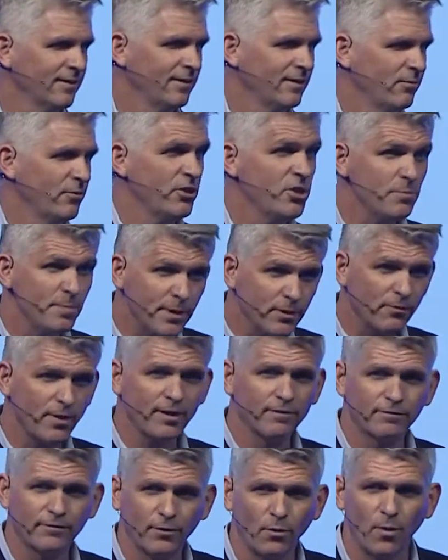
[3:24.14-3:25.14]
Which has been
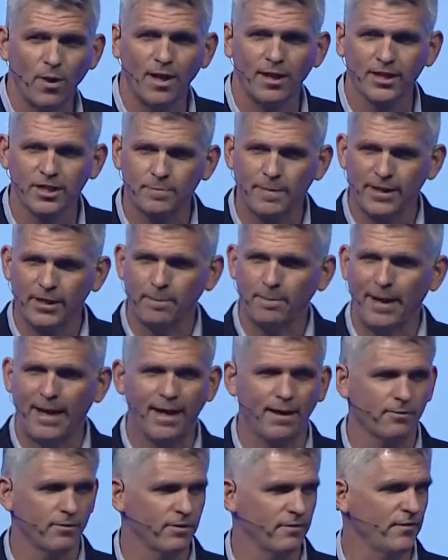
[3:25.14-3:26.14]
around for a while. It's about the
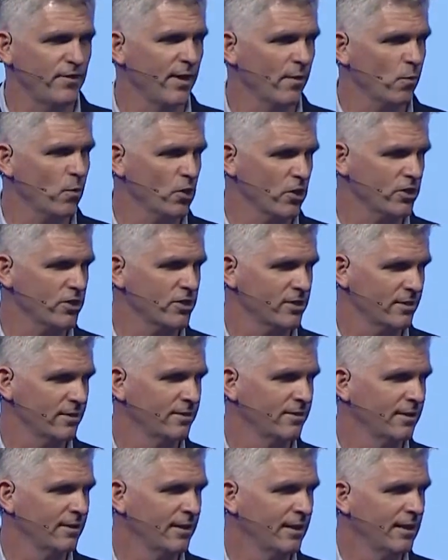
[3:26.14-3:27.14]
power of networks.
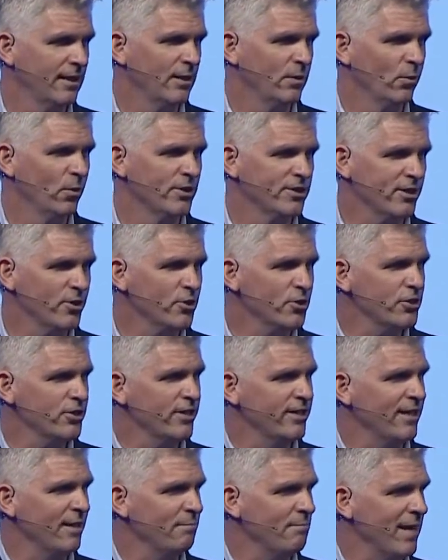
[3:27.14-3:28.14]
Well, it's
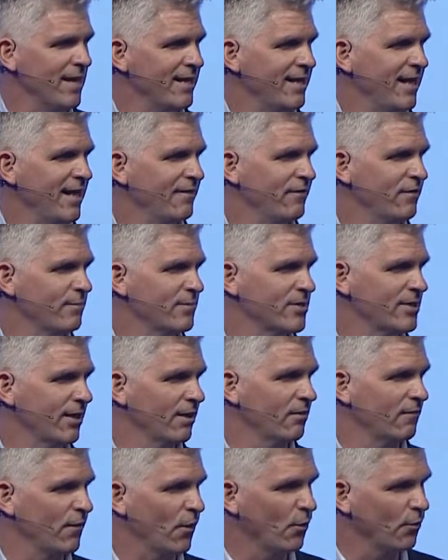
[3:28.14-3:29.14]
interesting that Metcalfe
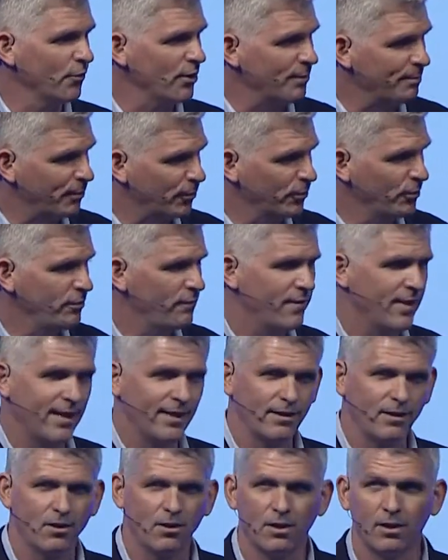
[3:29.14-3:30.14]
himself only proved
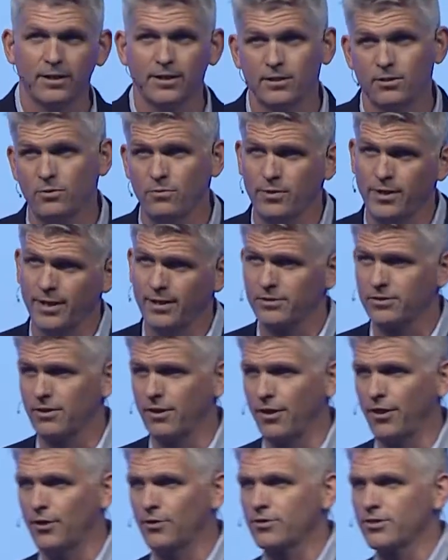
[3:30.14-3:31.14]
that law in
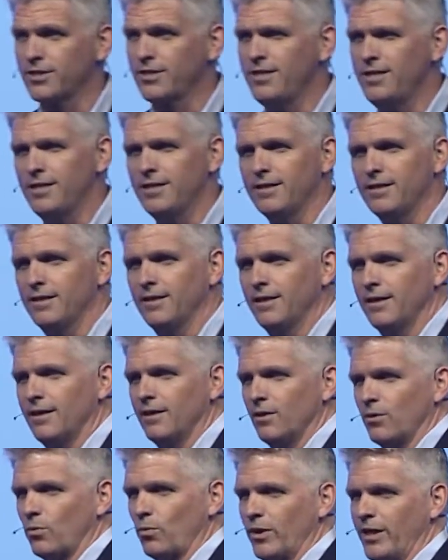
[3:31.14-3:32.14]
2013
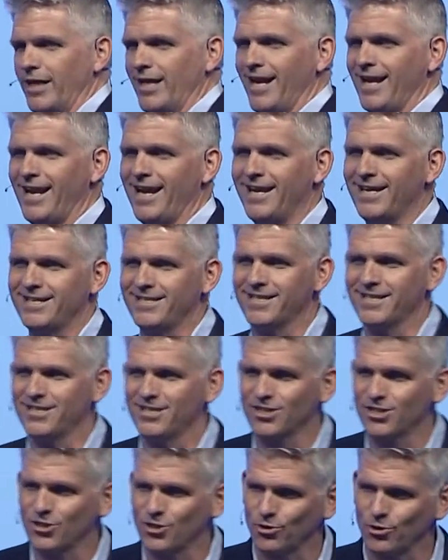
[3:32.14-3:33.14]
when he had access
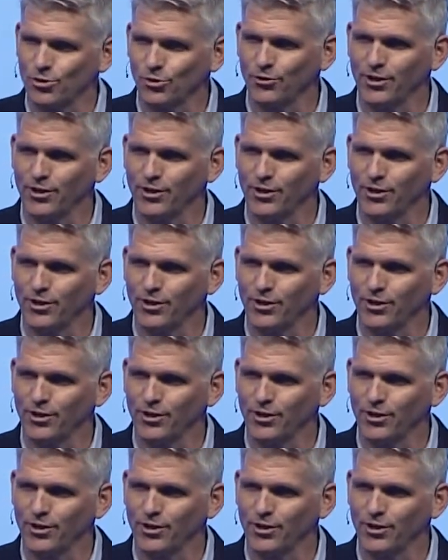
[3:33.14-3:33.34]
to social